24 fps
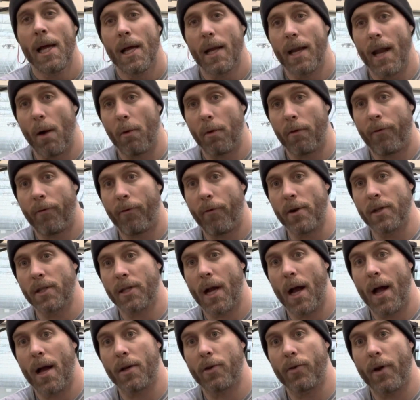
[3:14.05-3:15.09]
Now with French
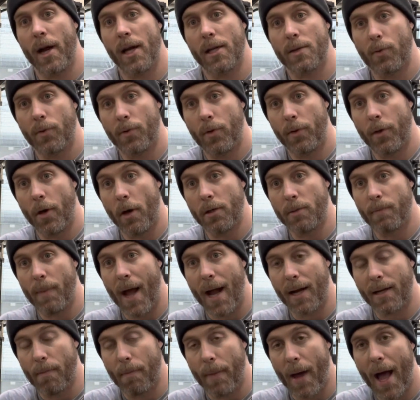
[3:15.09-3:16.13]
contrast, we'll do those
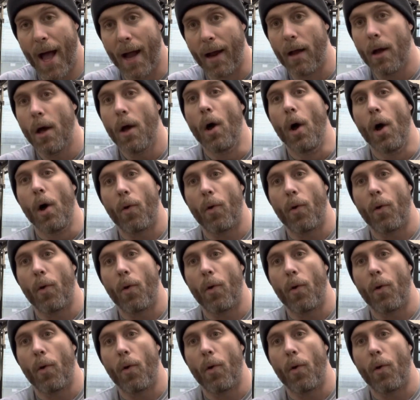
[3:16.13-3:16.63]
back to back,